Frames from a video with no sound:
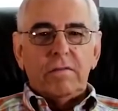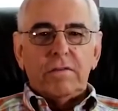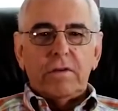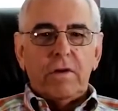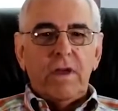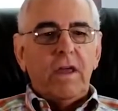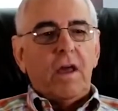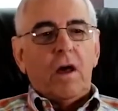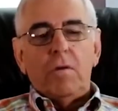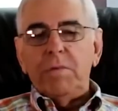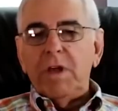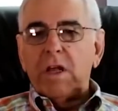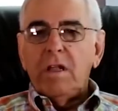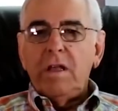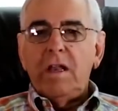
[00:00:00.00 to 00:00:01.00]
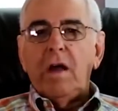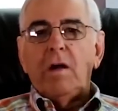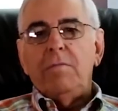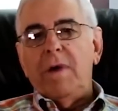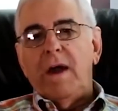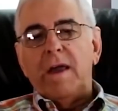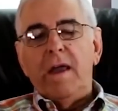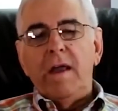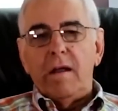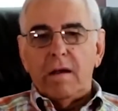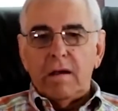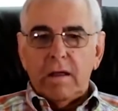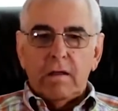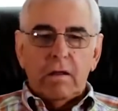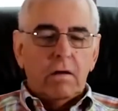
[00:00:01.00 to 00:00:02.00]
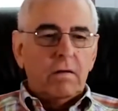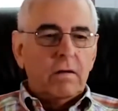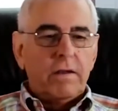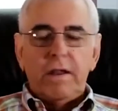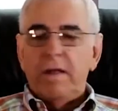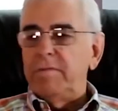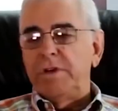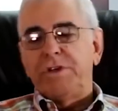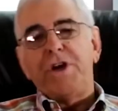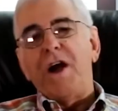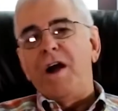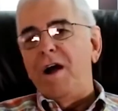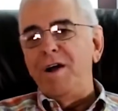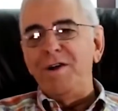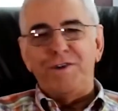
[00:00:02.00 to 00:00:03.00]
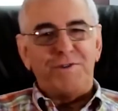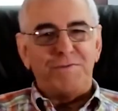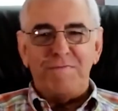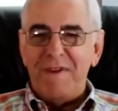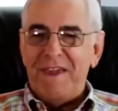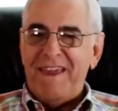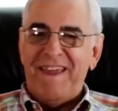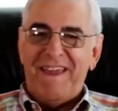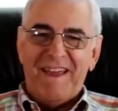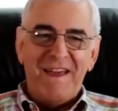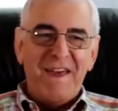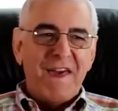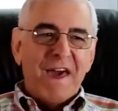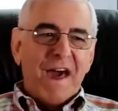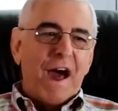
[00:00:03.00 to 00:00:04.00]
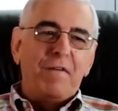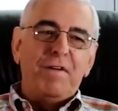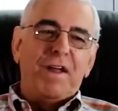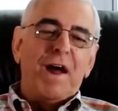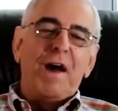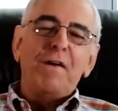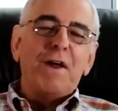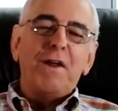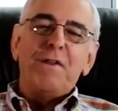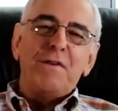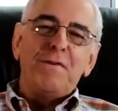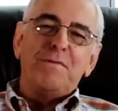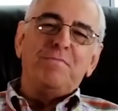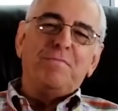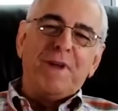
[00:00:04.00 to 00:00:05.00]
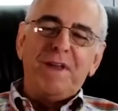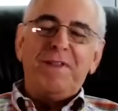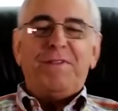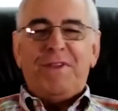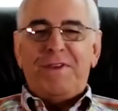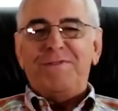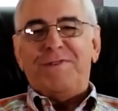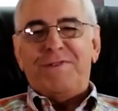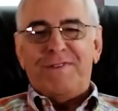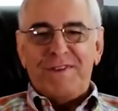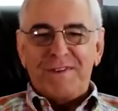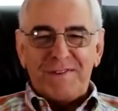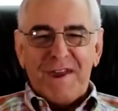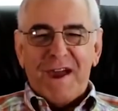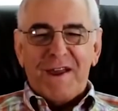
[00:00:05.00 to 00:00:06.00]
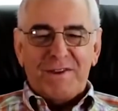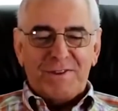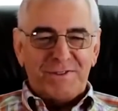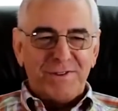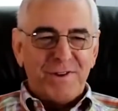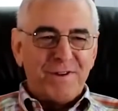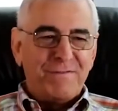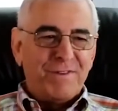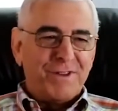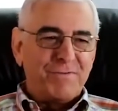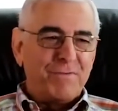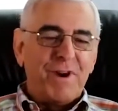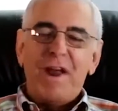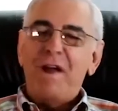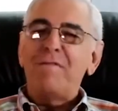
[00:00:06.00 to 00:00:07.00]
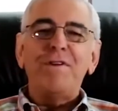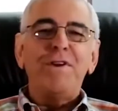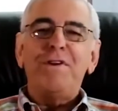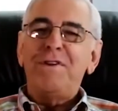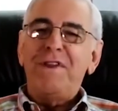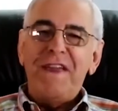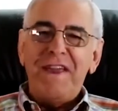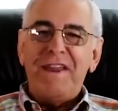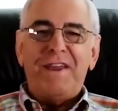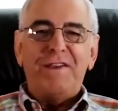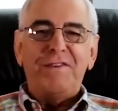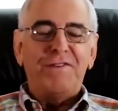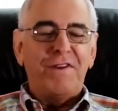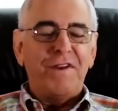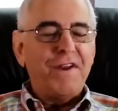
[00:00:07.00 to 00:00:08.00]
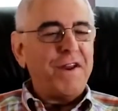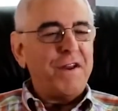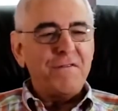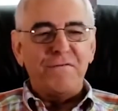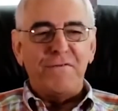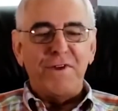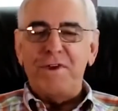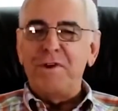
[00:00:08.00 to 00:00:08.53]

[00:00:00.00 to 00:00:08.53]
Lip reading: So he helped me clean out my ear, you know, and never charged me. I mean, how can you beat this kind of service? Whatever you need they're here for